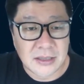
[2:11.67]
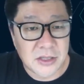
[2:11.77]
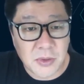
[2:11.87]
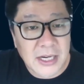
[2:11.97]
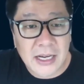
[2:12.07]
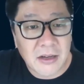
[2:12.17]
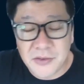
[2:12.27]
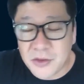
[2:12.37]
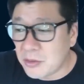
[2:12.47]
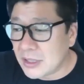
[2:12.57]
So, right now,
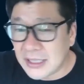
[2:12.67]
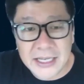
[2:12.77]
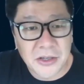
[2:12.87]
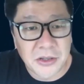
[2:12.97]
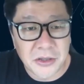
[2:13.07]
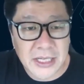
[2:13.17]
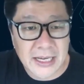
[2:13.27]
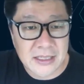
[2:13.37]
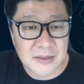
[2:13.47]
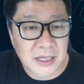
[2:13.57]
if you're a millennial who
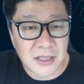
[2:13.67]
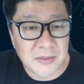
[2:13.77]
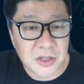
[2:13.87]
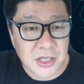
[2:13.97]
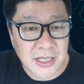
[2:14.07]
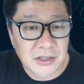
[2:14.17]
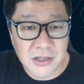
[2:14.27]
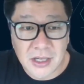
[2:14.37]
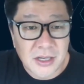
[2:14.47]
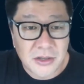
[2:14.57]
cares about climate
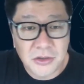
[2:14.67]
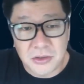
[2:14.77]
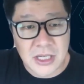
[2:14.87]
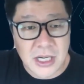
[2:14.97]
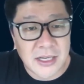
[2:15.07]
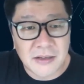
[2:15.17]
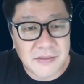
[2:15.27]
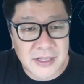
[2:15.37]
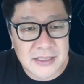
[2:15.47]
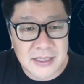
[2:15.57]
change, you can't
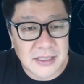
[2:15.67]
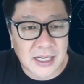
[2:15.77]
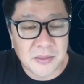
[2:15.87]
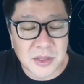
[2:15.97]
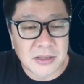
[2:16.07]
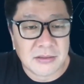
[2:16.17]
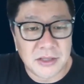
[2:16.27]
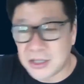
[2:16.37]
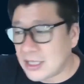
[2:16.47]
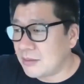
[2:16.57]
invest in carbon
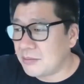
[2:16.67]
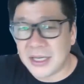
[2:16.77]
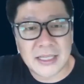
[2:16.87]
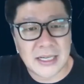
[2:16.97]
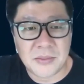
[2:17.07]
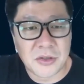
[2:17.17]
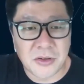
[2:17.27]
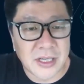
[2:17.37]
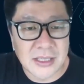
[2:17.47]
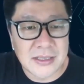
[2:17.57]
you can't buy carbon
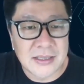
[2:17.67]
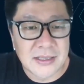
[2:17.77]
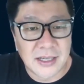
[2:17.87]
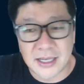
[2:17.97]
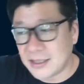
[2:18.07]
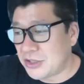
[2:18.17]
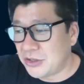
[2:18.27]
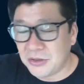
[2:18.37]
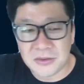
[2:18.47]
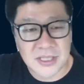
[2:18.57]
credits unless
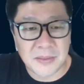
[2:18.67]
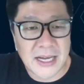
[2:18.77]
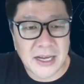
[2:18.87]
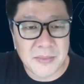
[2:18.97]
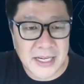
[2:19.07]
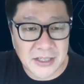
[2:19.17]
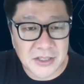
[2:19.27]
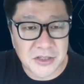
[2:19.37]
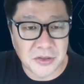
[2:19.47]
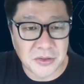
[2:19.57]
you somehow
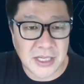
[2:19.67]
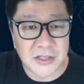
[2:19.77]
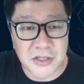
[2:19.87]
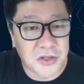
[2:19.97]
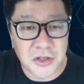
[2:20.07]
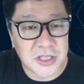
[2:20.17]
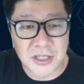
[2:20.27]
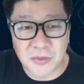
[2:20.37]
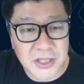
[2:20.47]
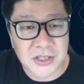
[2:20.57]
manage to
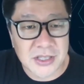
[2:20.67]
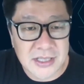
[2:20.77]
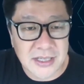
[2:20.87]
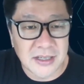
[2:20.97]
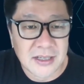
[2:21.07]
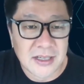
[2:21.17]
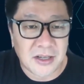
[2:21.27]
institutionally register